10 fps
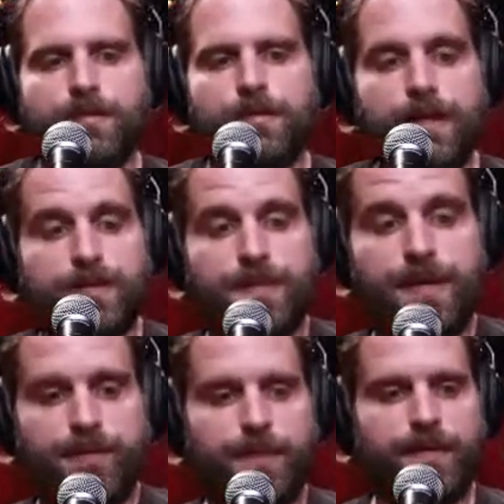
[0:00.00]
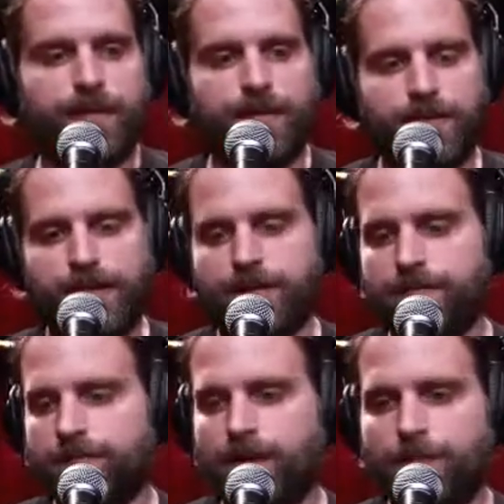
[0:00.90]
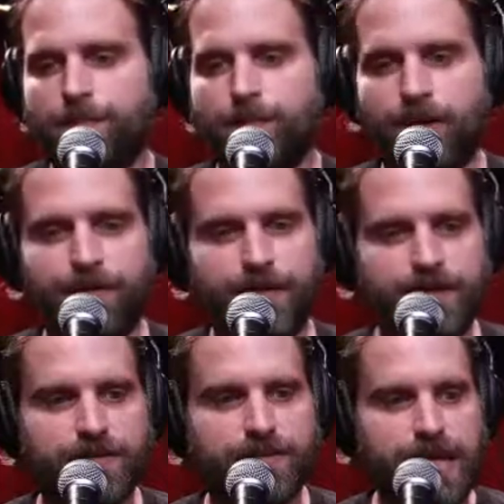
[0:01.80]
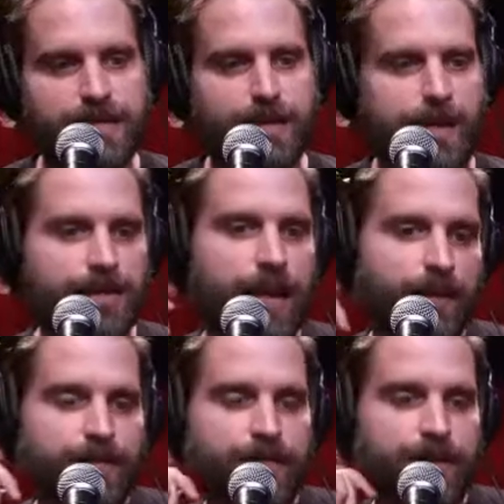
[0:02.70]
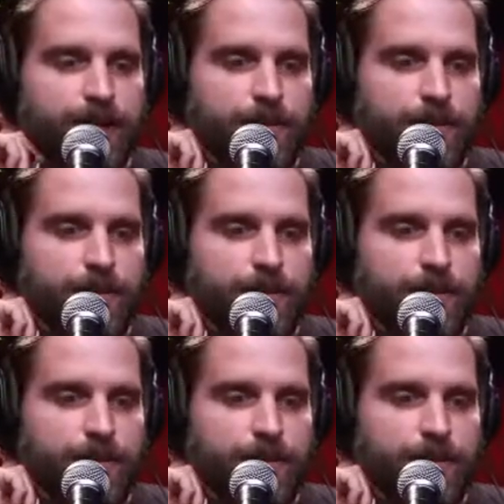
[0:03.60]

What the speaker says: That's amazing. That sounds like a perfect date night activity.